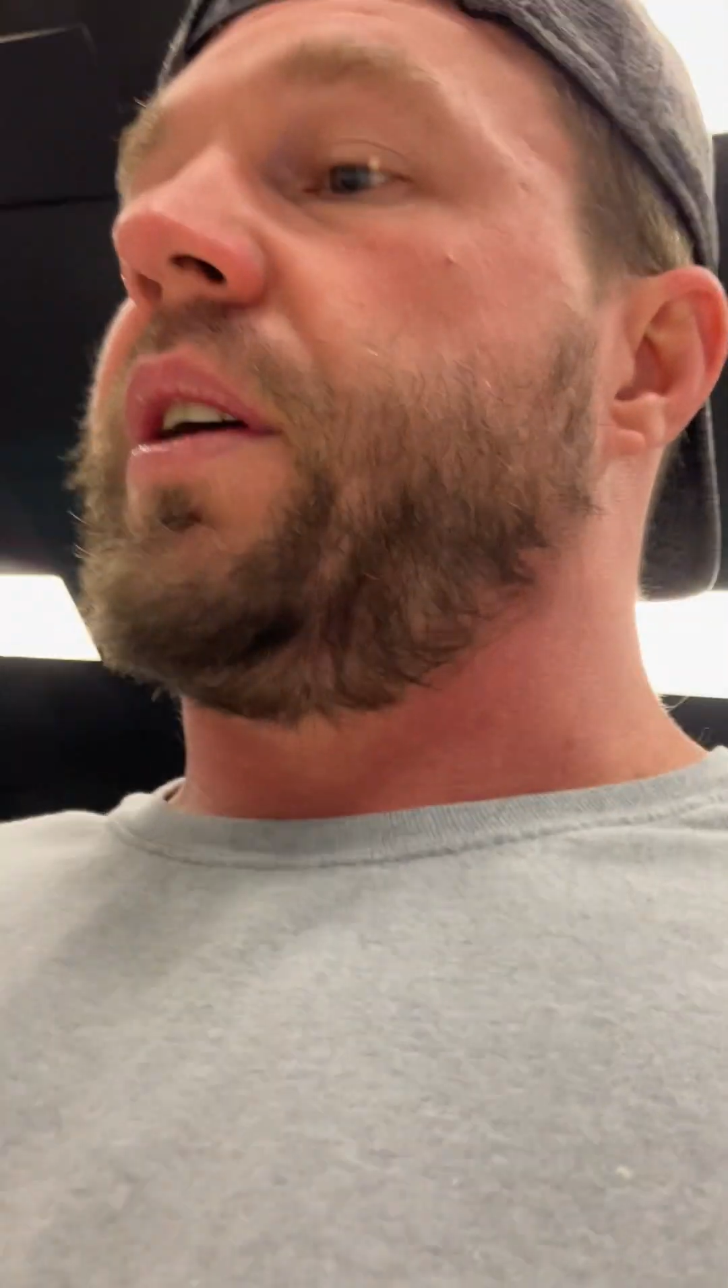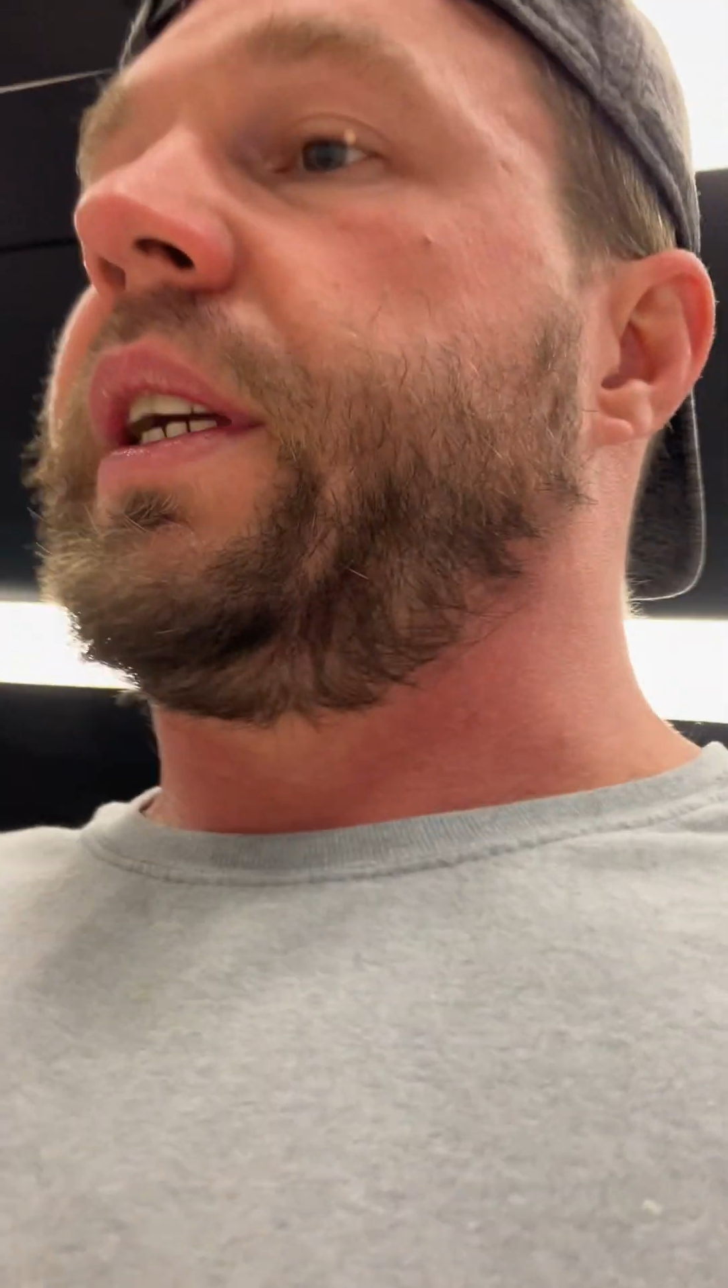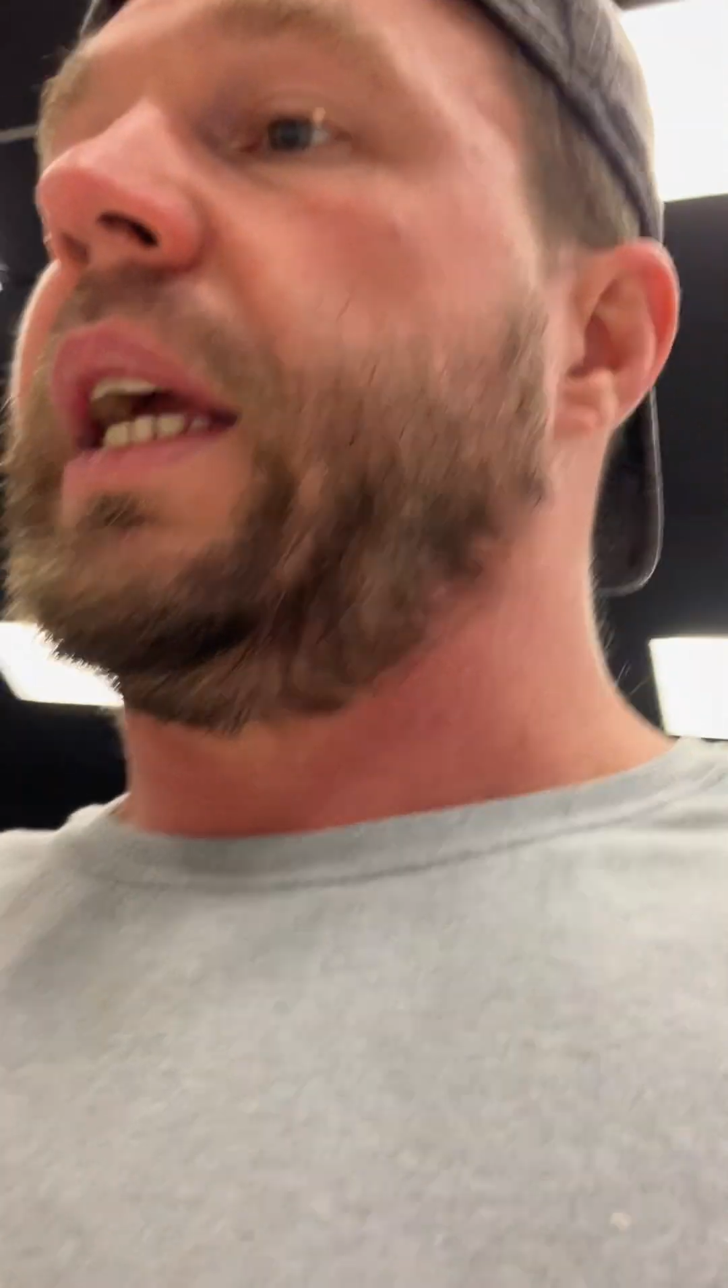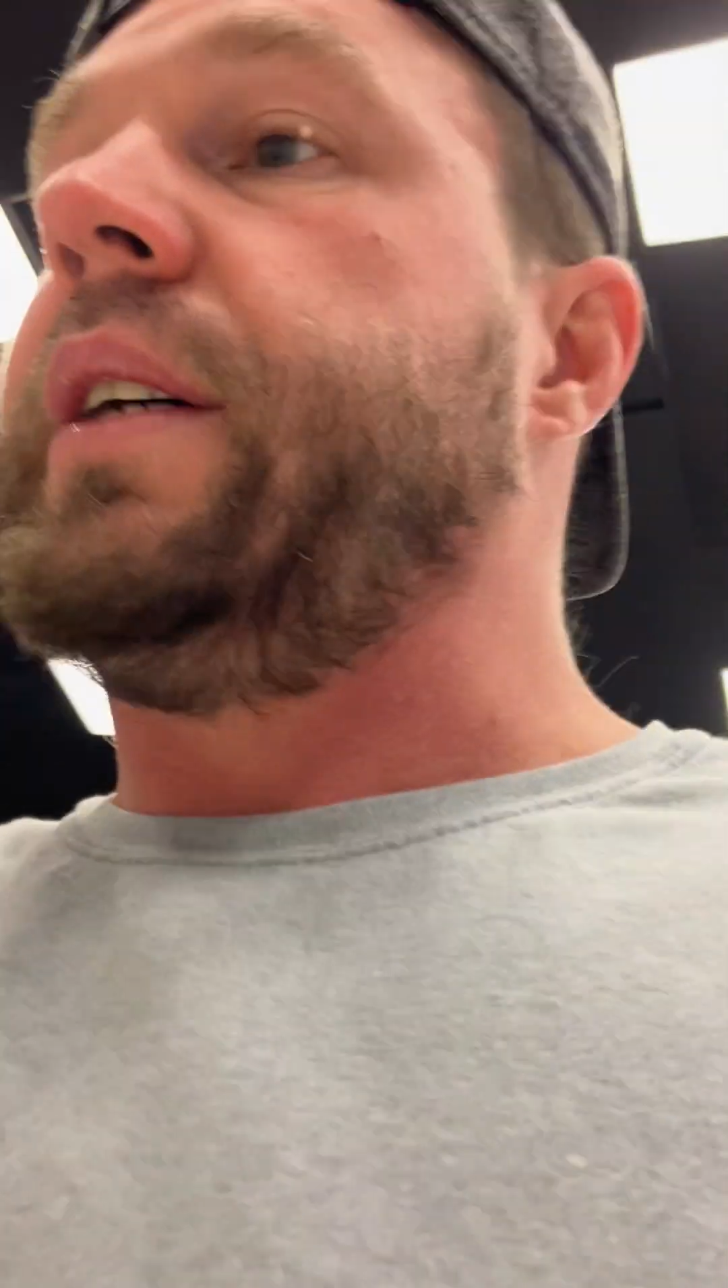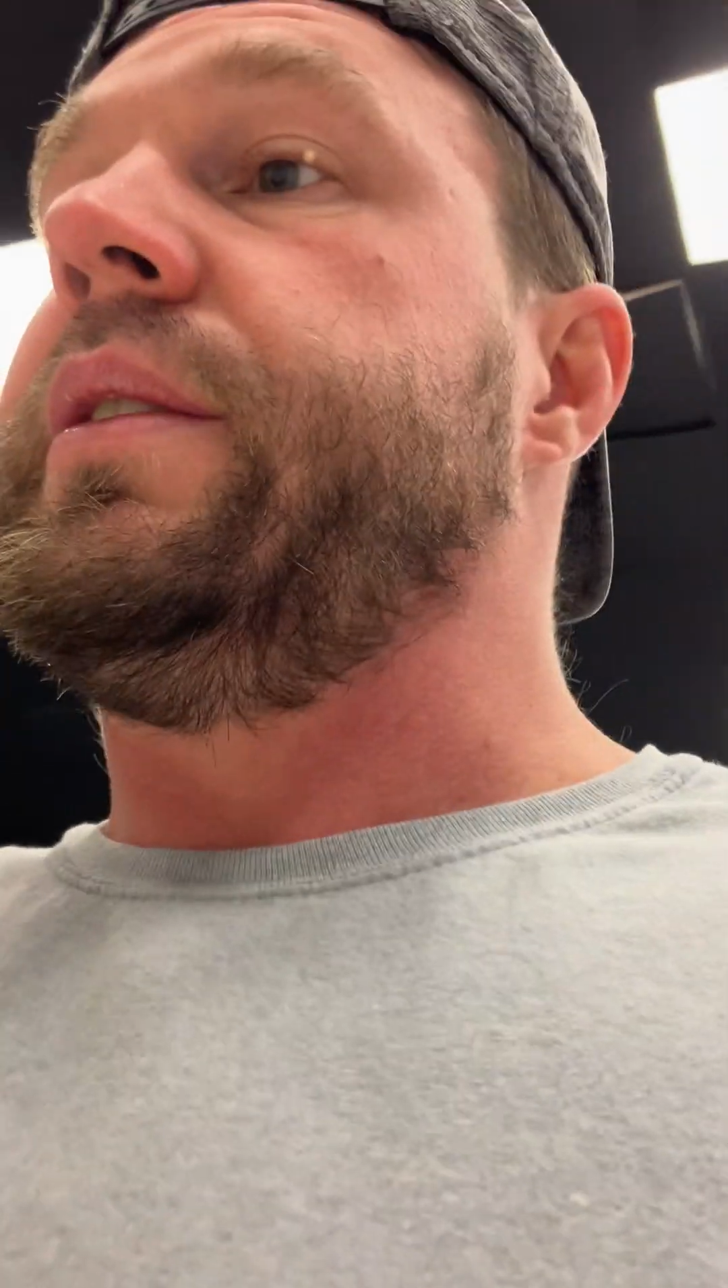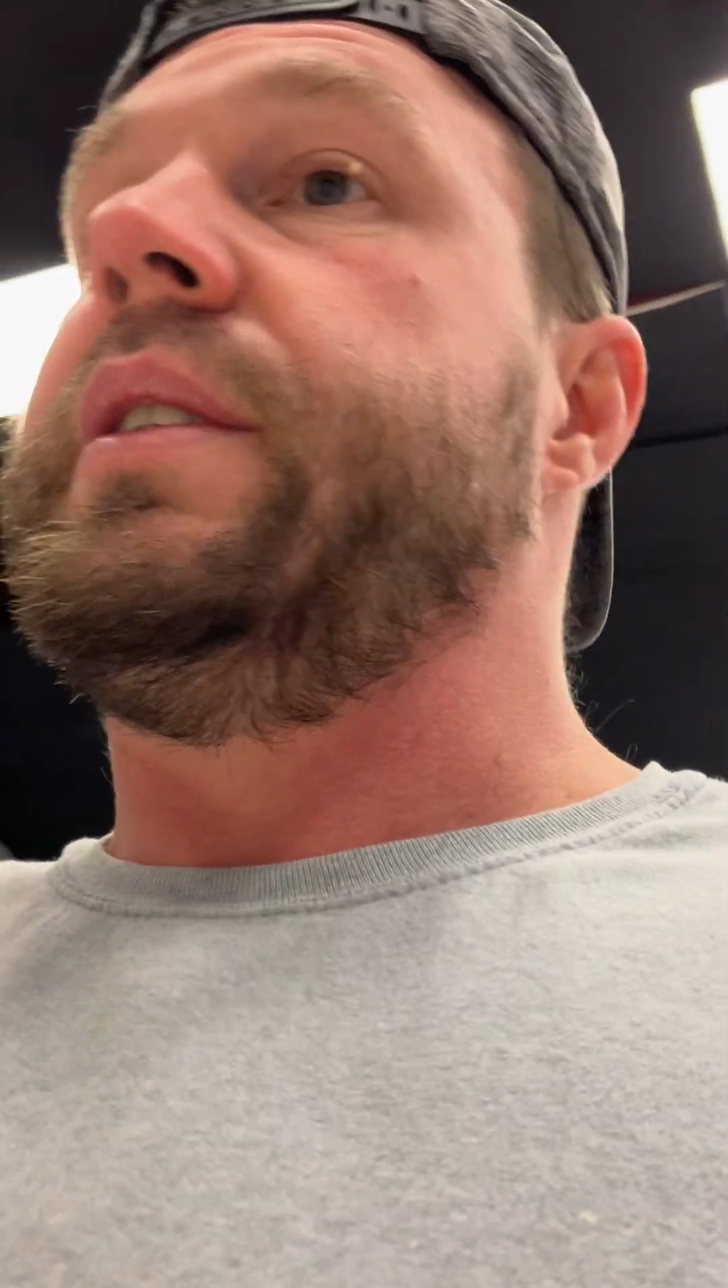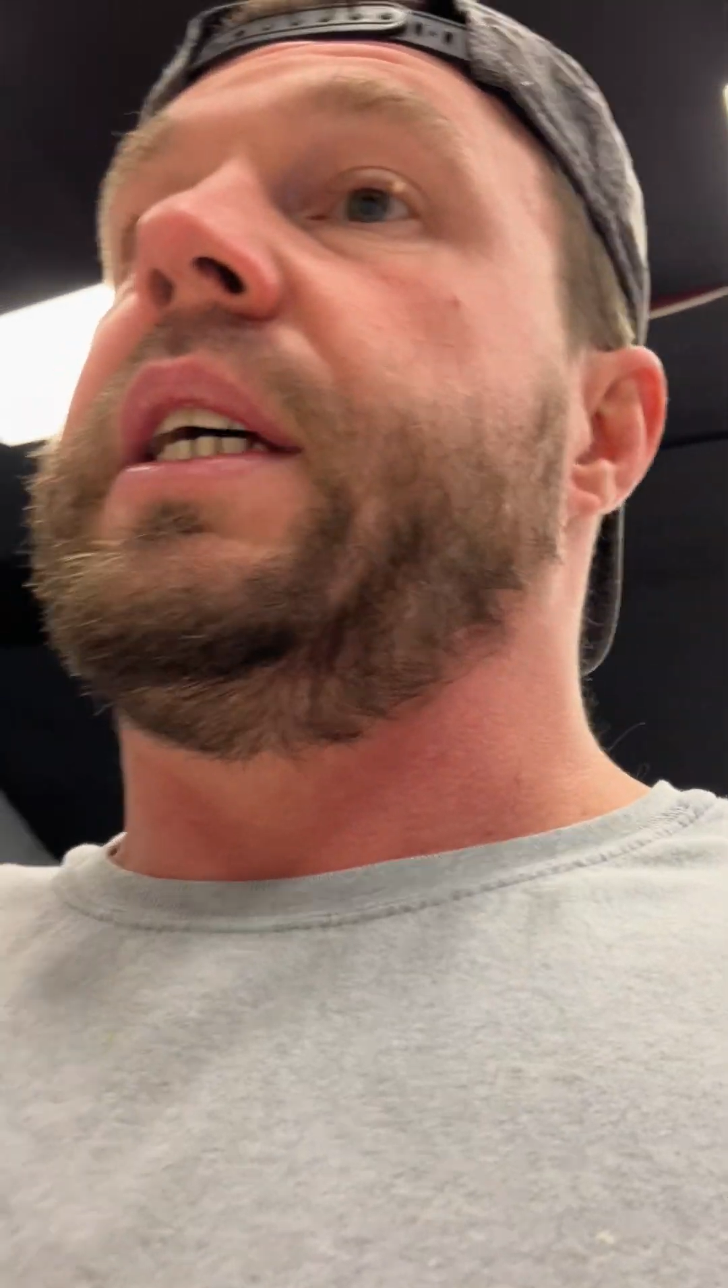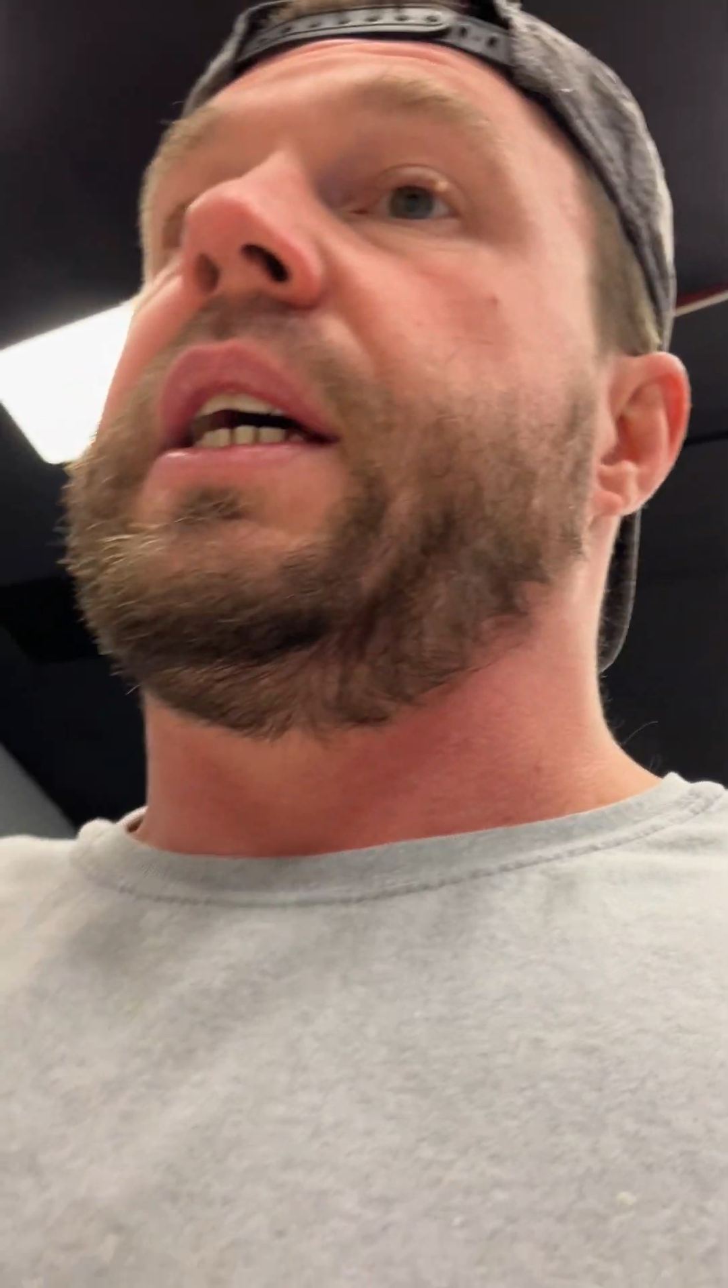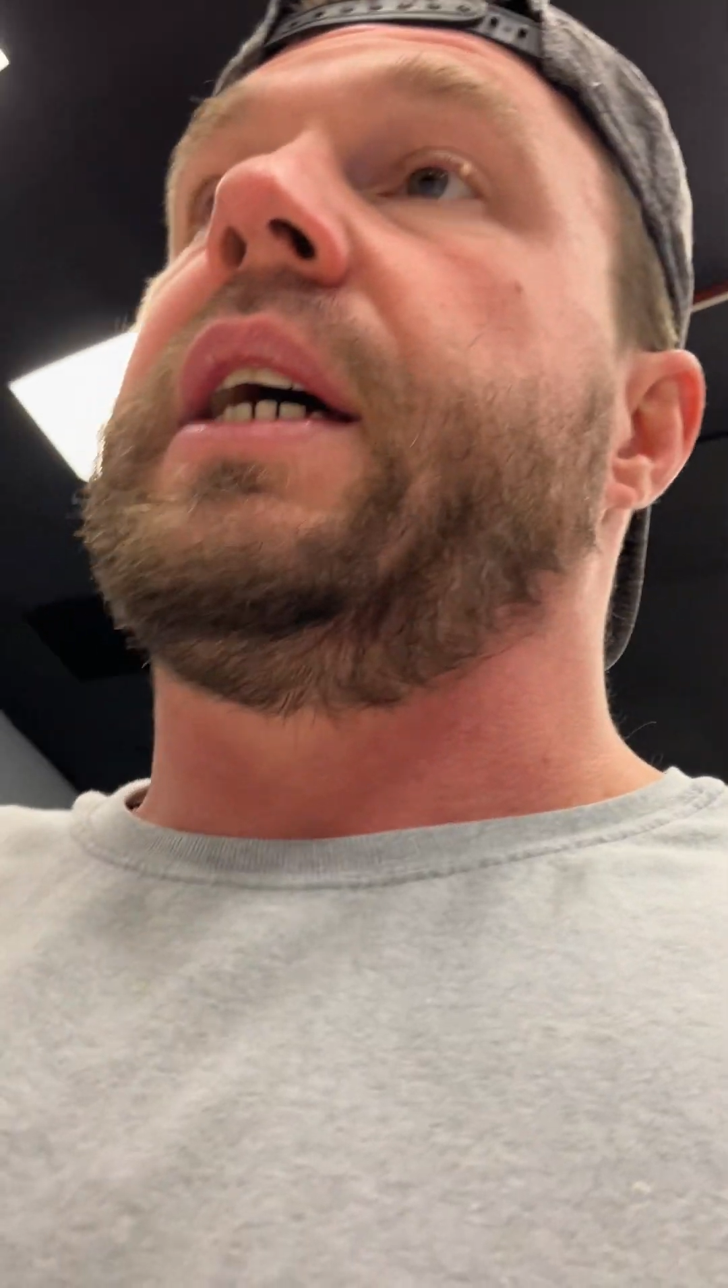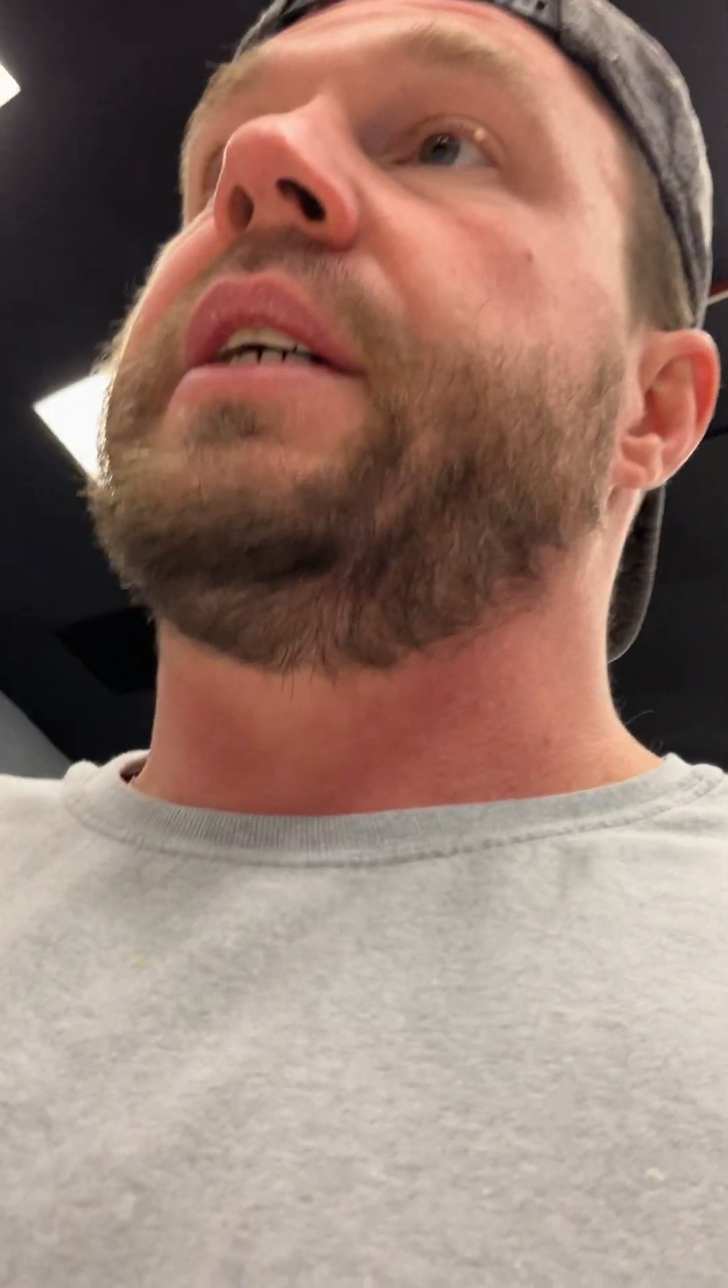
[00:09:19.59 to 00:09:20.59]
counting that
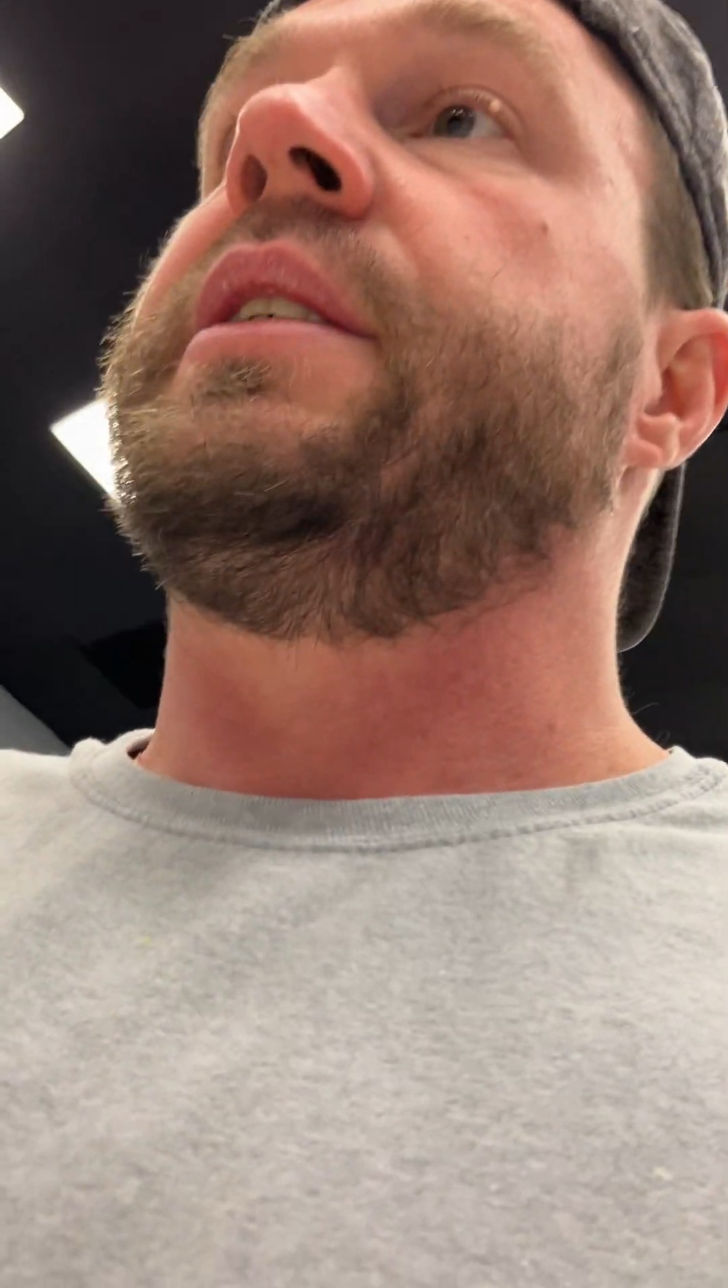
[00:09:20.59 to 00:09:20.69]
I